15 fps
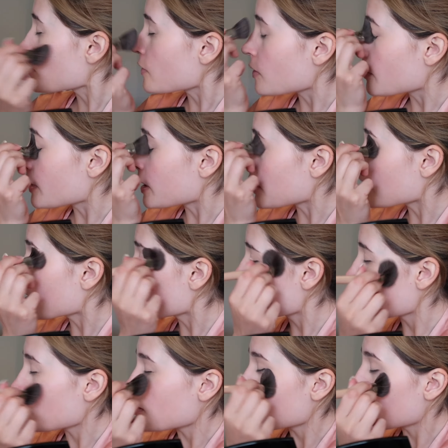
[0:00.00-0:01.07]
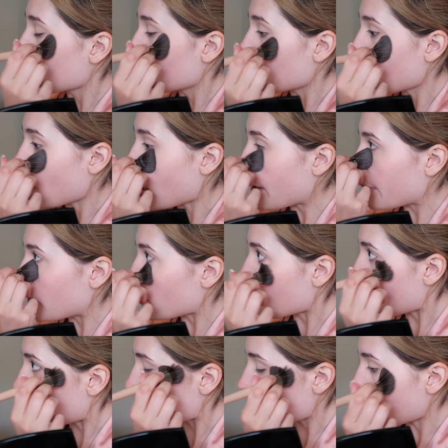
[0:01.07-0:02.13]
to everybody and just be happy with
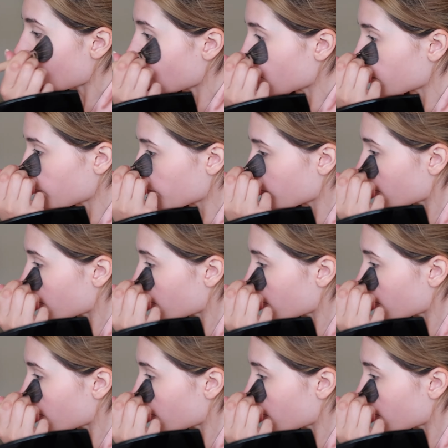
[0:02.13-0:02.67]
myself.